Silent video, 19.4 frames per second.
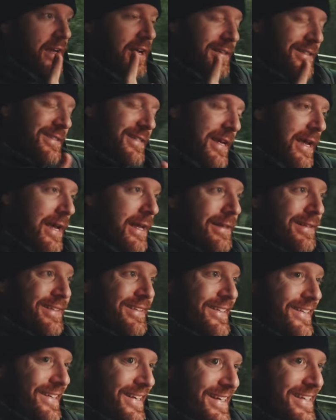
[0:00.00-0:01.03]
I got
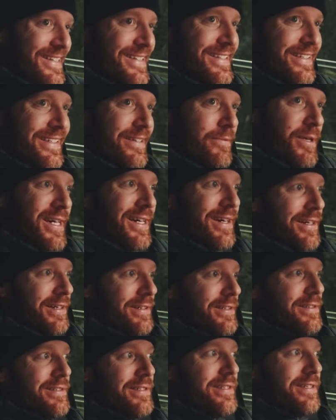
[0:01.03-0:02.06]
10 easy
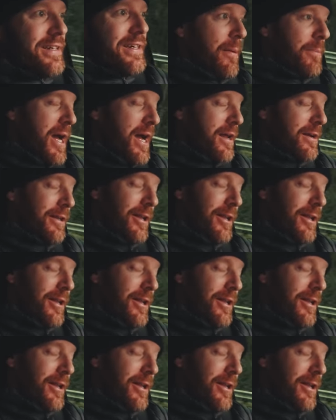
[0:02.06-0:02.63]
miles. I'm not